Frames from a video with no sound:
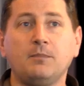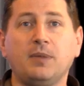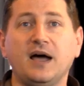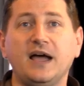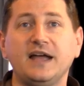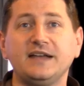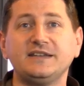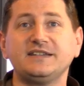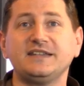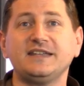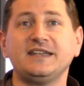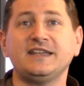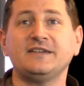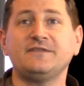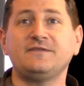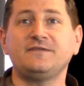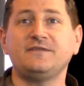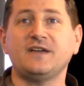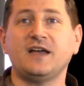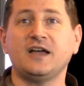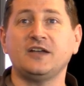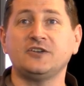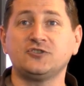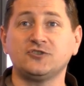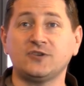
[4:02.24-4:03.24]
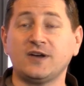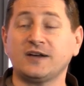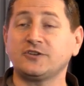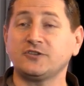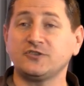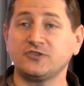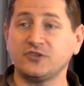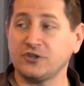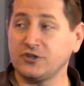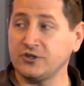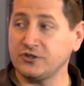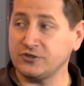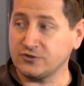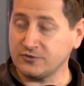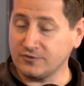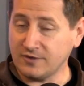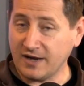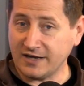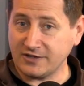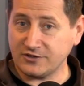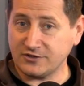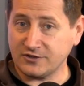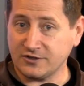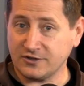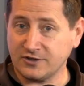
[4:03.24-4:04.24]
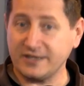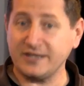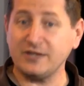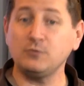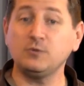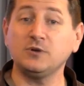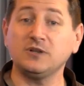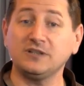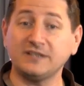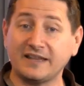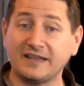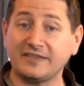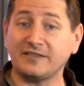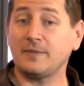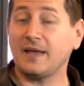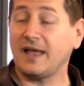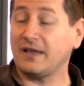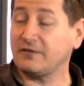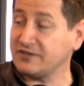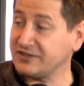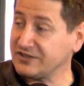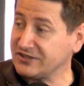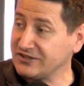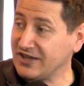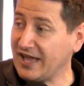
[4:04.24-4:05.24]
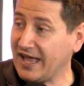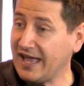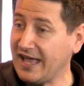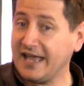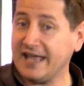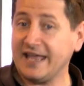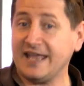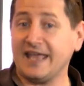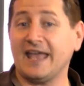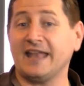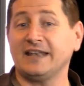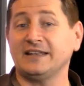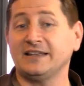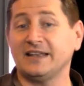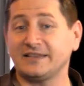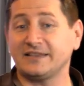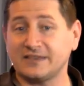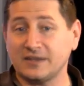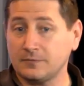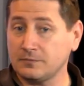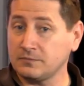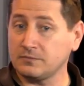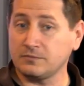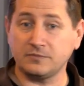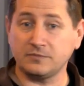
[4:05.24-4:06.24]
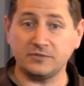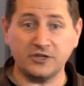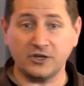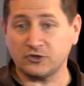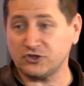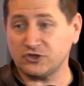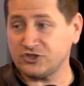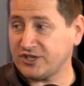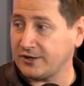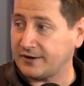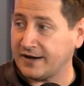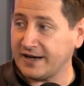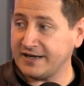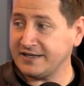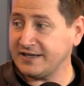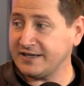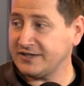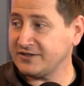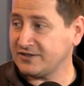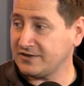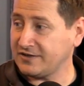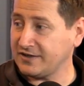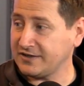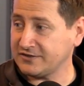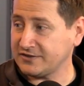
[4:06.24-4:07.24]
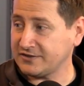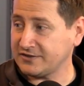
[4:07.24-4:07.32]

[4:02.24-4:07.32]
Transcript: But if a director is a good director, he will let them have a say and let them, you know, share ideas and